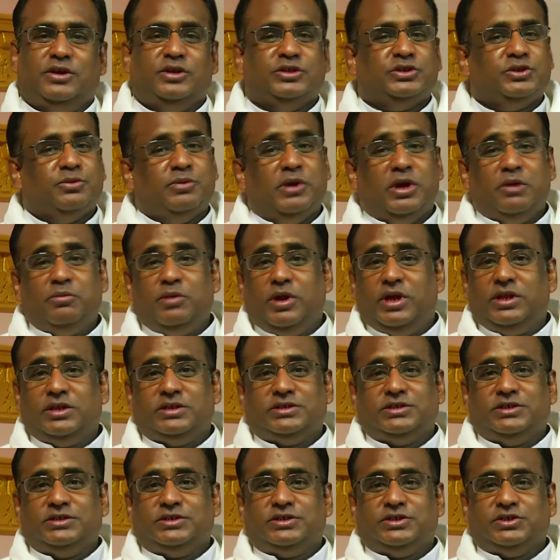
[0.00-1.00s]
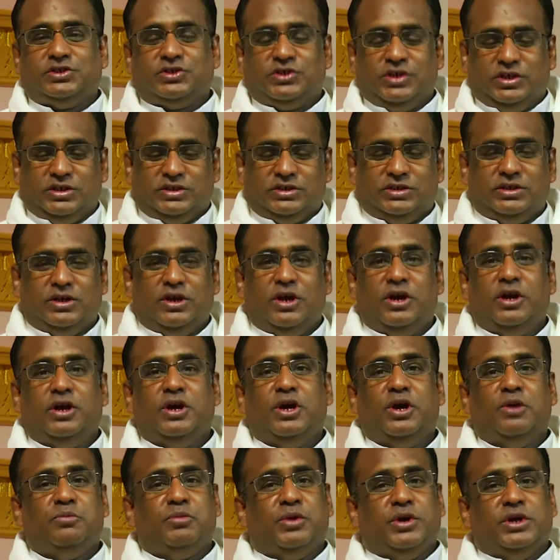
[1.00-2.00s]
So, my brothers and sisters,
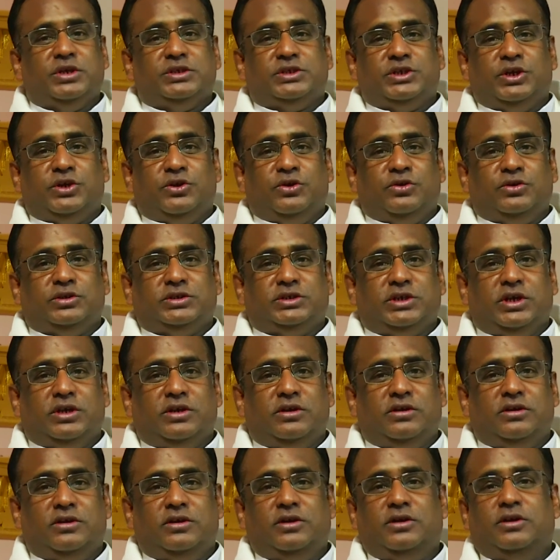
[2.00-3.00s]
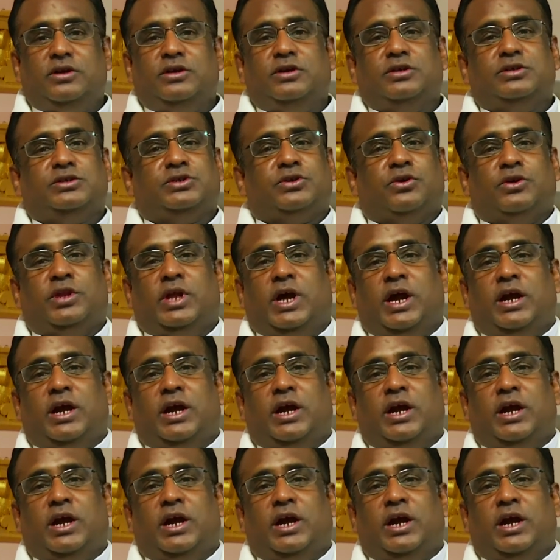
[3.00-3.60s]
persecution so